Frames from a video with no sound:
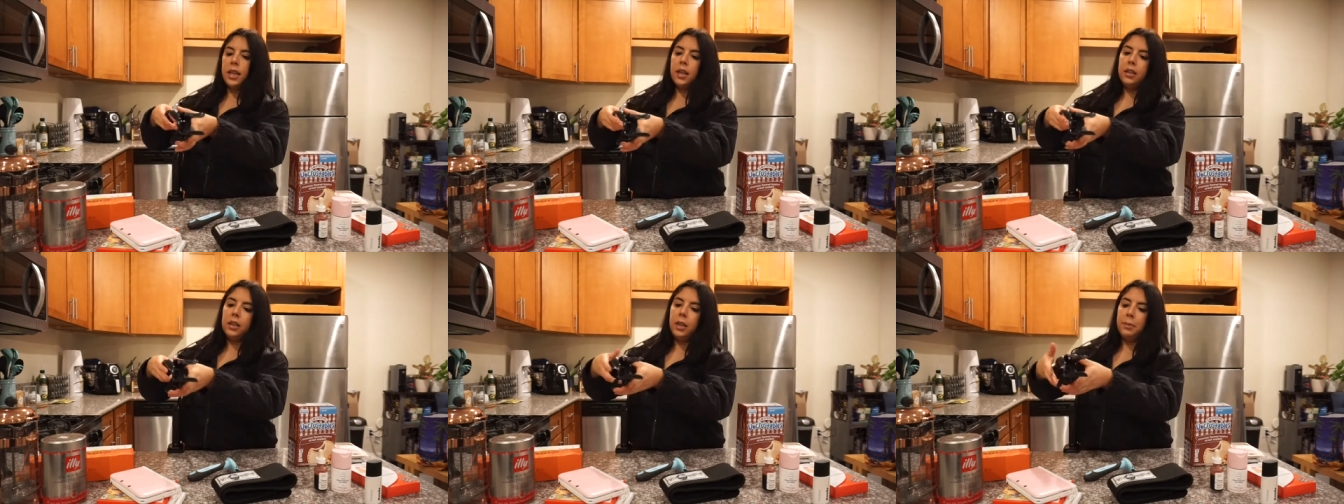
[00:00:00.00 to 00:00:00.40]

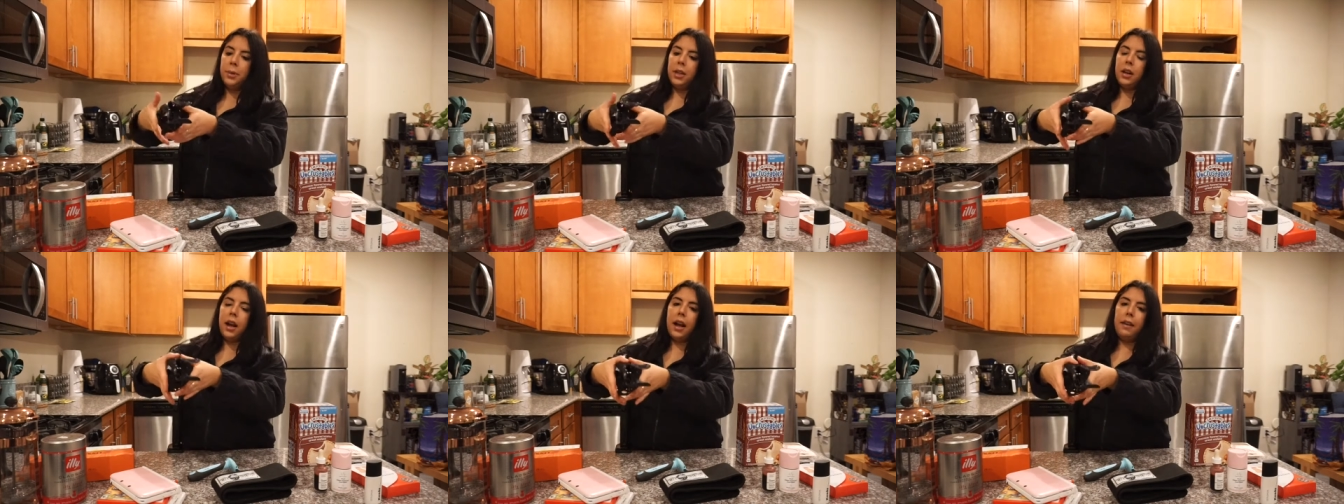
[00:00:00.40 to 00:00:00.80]
like clip
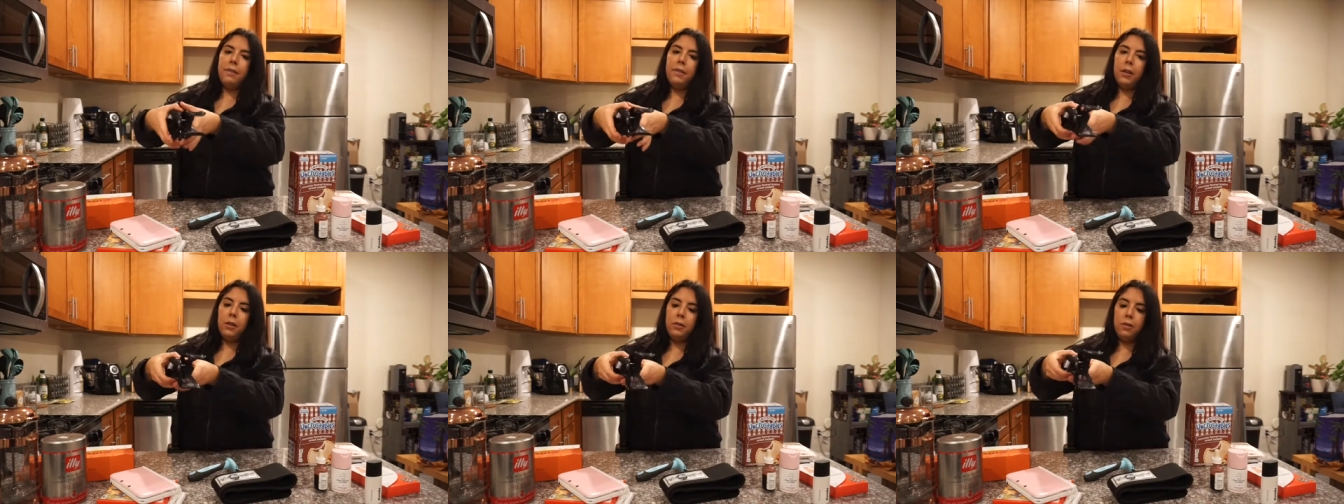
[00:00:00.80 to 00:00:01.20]
your
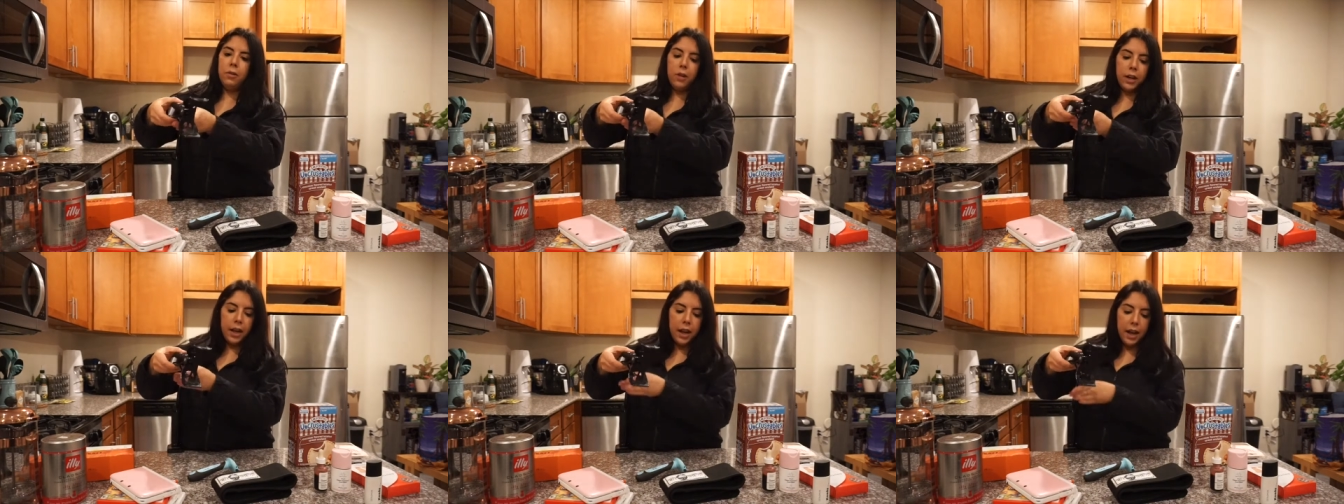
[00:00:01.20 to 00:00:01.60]
iPhone
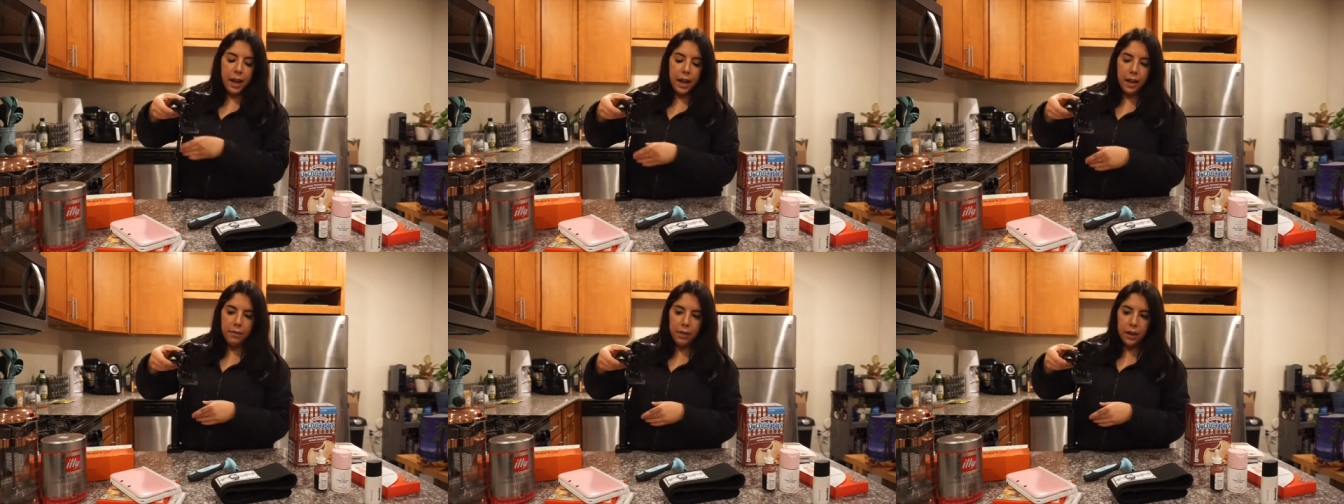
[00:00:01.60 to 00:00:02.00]
for it. I
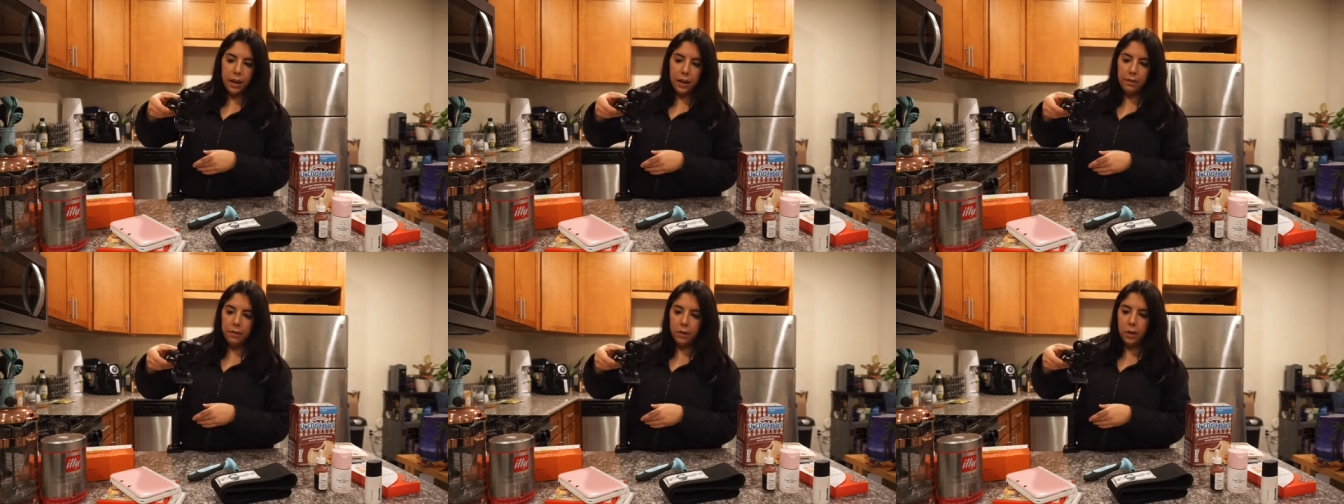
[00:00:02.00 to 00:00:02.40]
have an
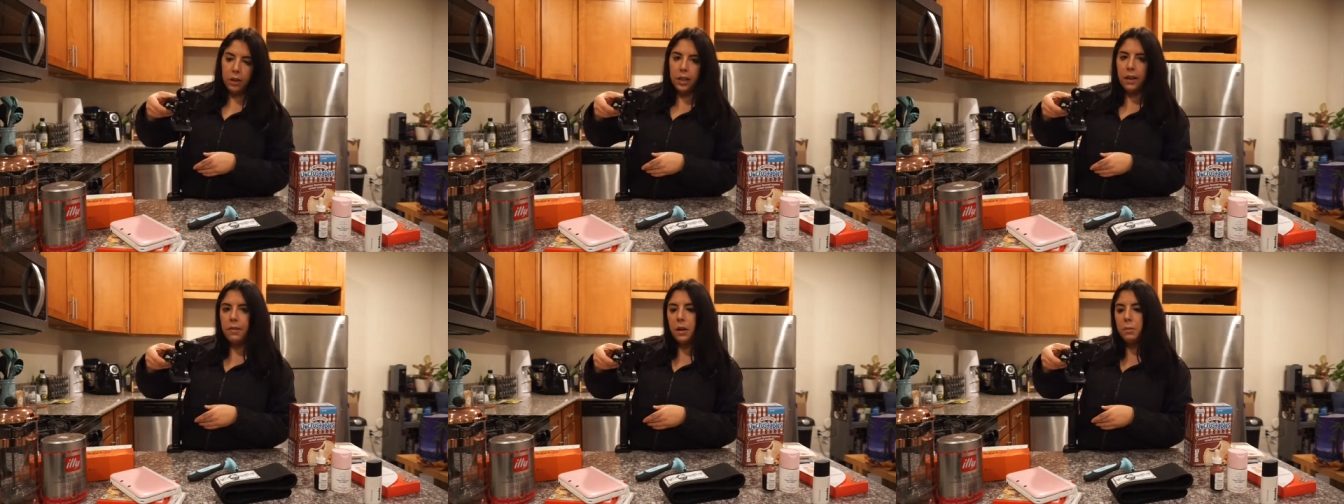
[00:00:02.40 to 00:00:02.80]
iPhone
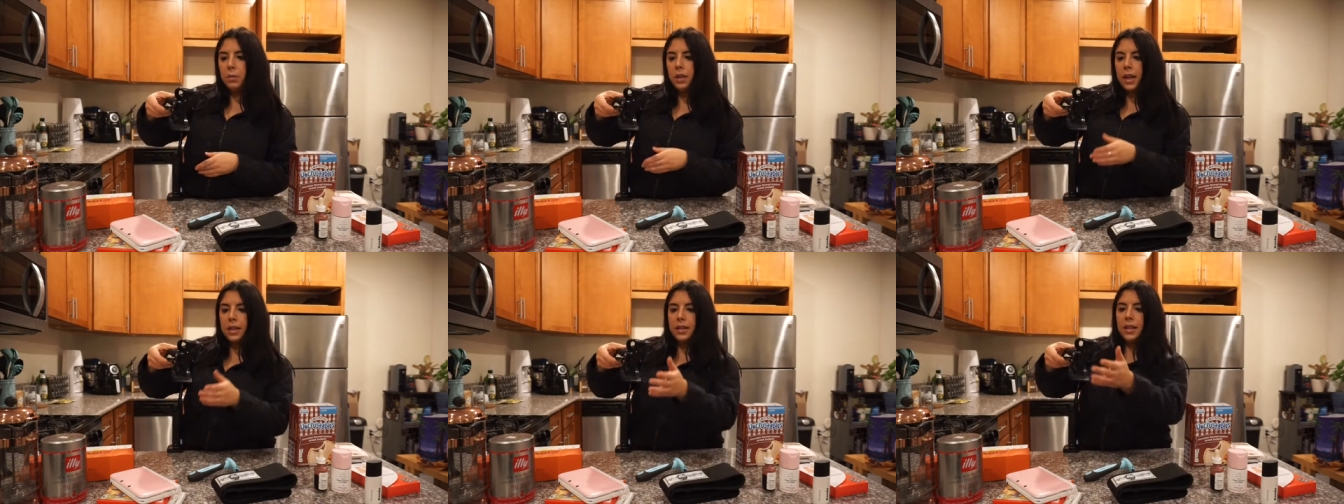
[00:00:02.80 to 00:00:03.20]
11
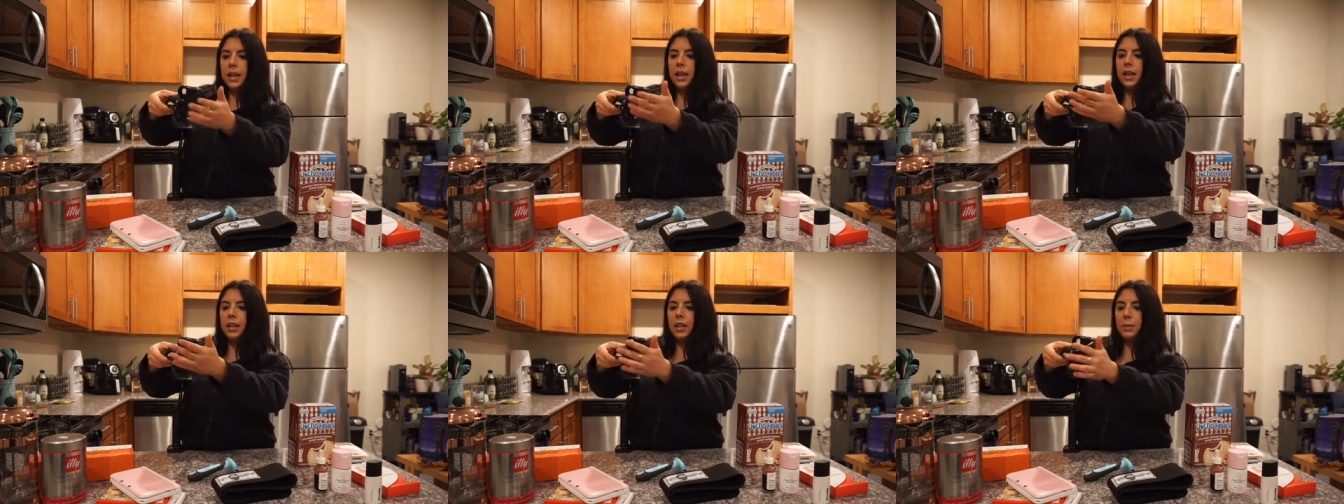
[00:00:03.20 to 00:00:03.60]
Plus
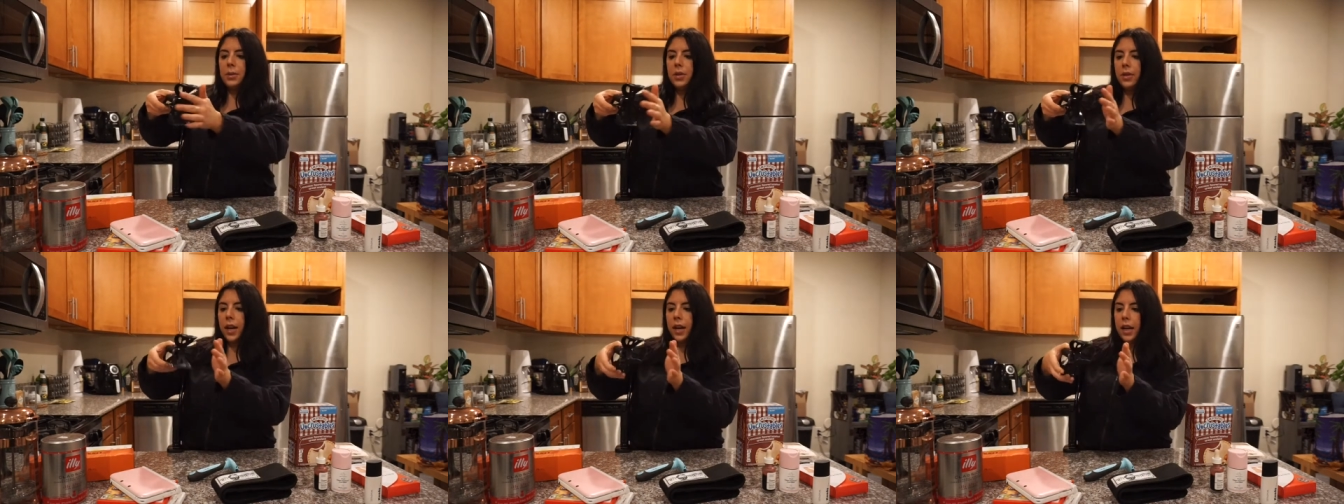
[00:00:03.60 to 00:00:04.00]
and it
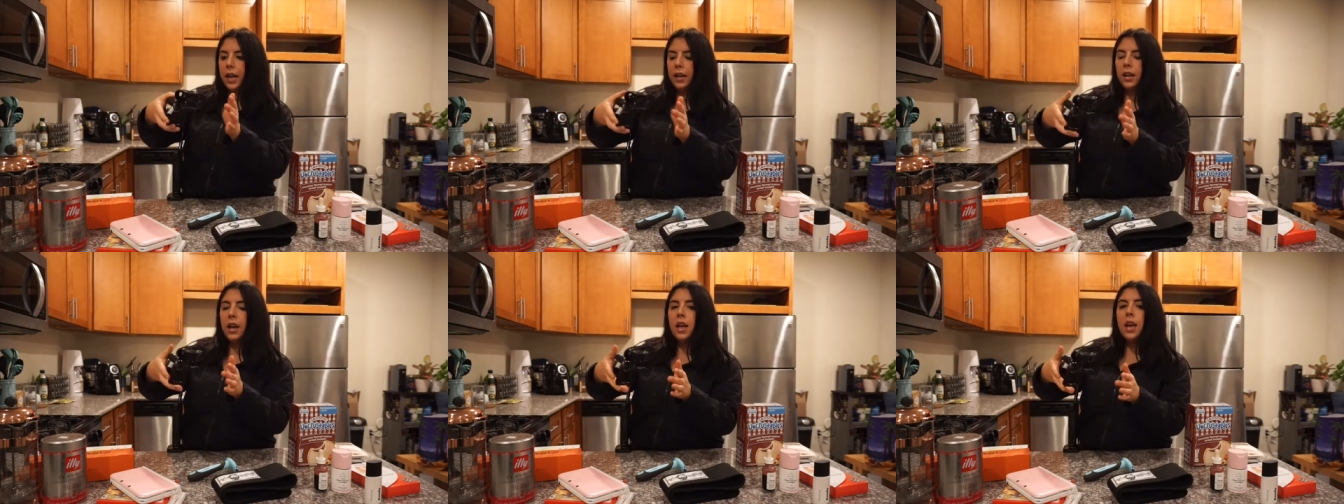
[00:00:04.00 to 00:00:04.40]
clips right
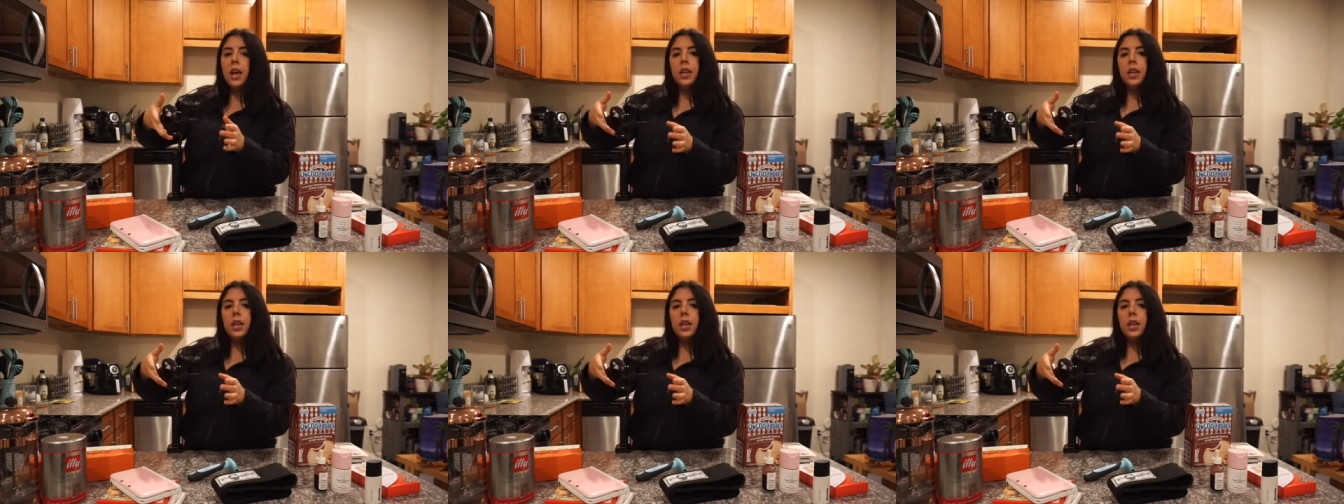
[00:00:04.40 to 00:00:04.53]
in.